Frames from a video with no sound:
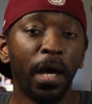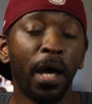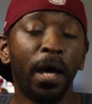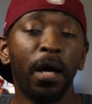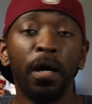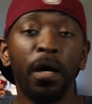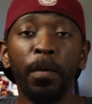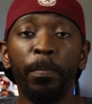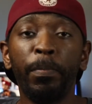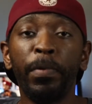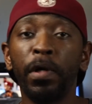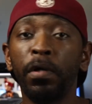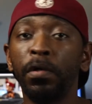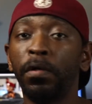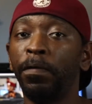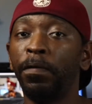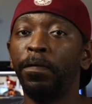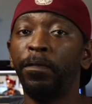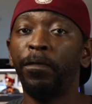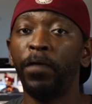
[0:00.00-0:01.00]
I
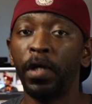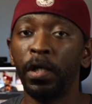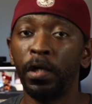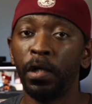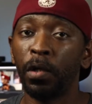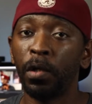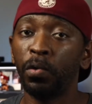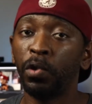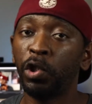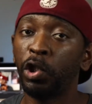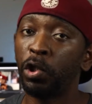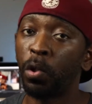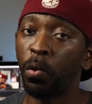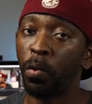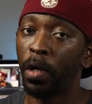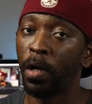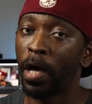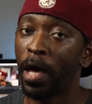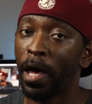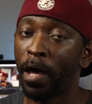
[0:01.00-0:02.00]
uploaded a video
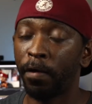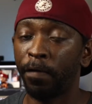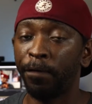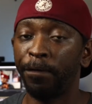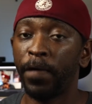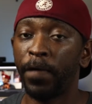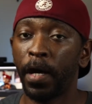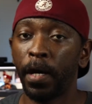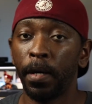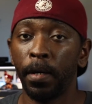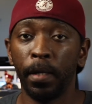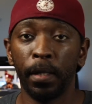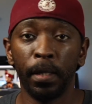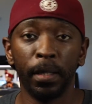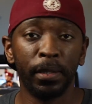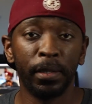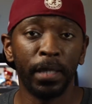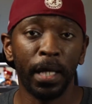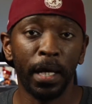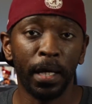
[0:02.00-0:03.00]
showing how to find
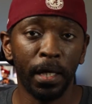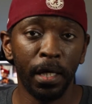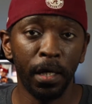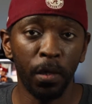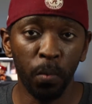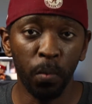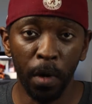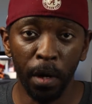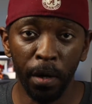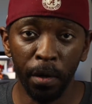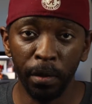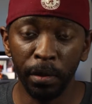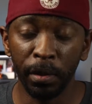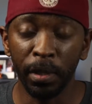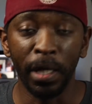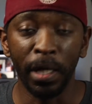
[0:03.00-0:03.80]
LSI keywords,